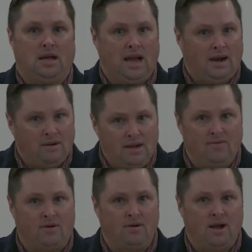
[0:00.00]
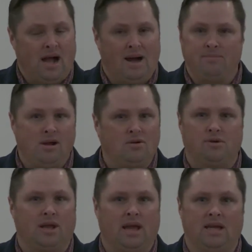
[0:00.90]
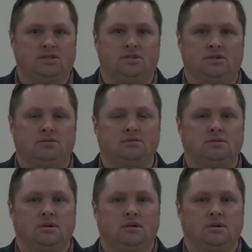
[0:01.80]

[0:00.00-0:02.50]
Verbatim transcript: However, I'm not going to hate you.